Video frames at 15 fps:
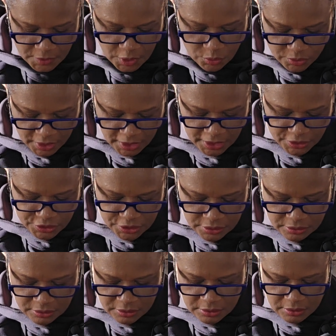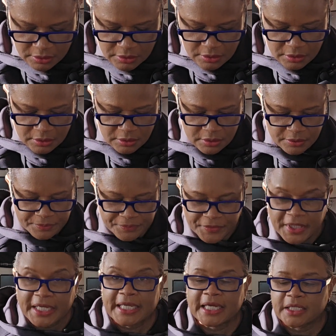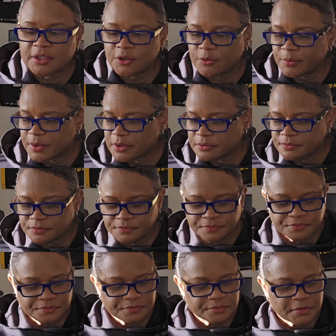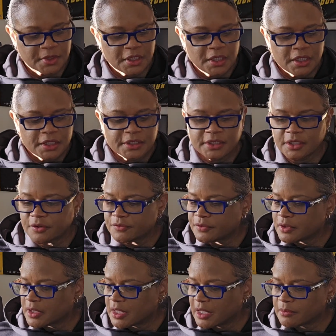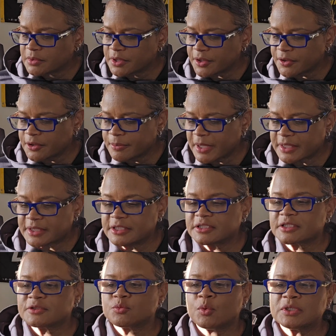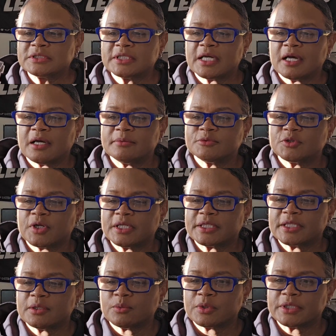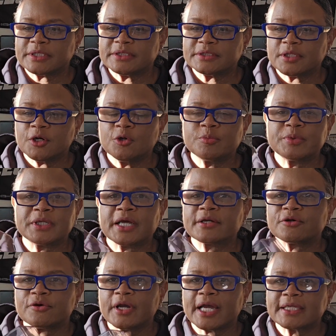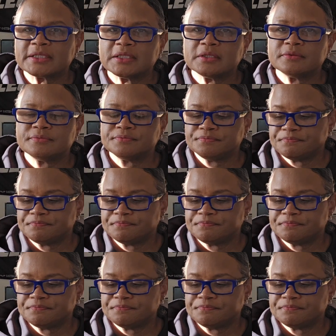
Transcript: oh gosh, I got it open. You know, I'm leery about these because one time trying to get one of these open, I cracked it.